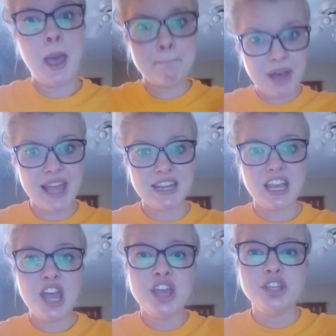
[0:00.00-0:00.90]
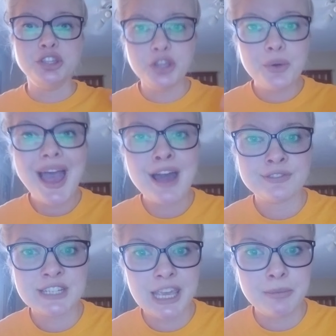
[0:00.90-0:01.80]
But you have
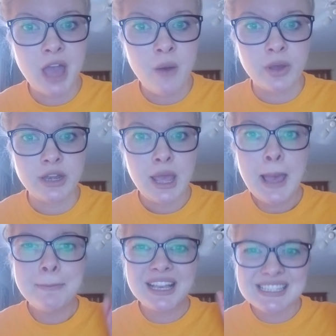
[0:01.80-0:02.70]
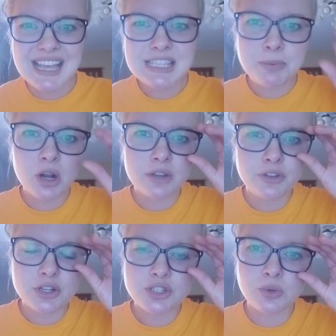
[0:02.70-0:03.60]
to keep going, because that's part of
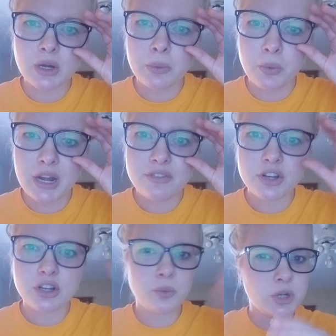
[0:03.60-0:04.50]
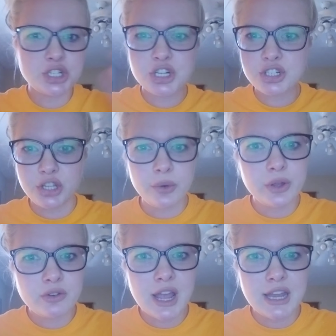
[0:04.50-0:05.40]
your story. What you're
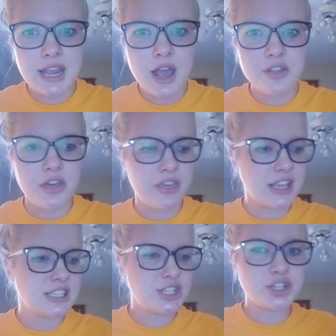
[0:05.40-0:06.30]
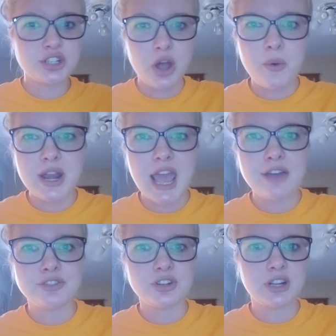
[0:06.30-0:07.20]
doing right now, and the things that you're going
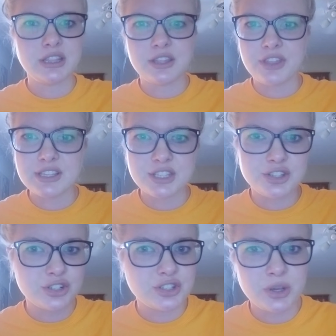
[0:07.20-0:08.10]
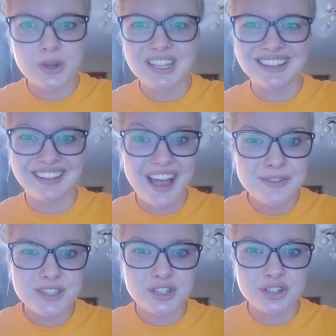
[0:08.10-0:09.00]
after, and the things that you're doing in the
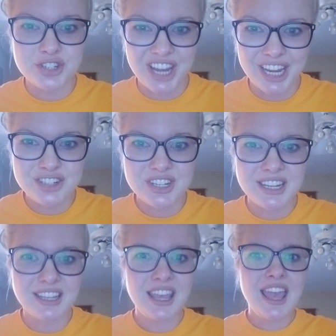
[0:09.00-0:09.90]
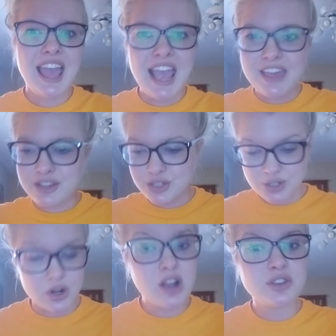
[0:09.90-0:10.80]
lives that you're changing, and the
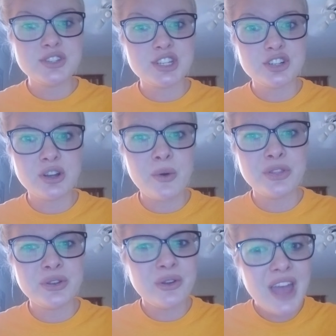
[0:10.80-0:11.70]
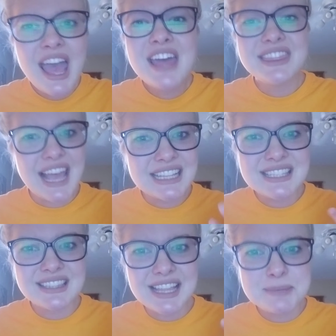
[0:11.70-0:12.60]
struggles that you're going through,
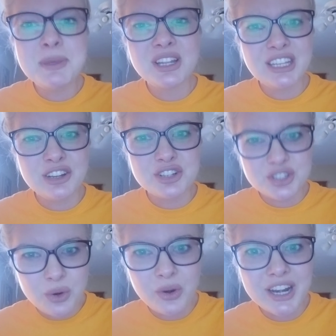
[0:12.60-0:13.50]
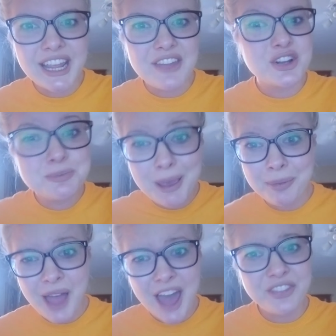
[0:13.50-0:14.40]
that's building your story. And there's
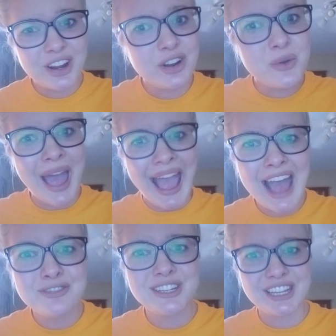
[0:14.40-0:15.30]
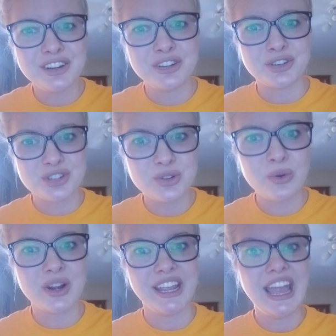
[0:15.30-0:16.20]
people out there who have to hear your
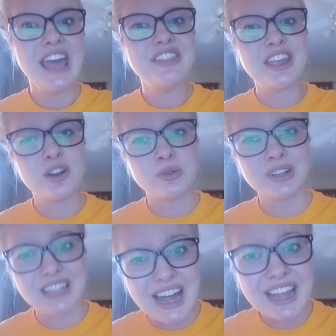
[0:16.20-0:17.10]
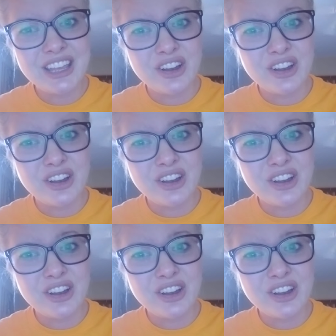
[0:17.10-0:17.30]
story. They are relying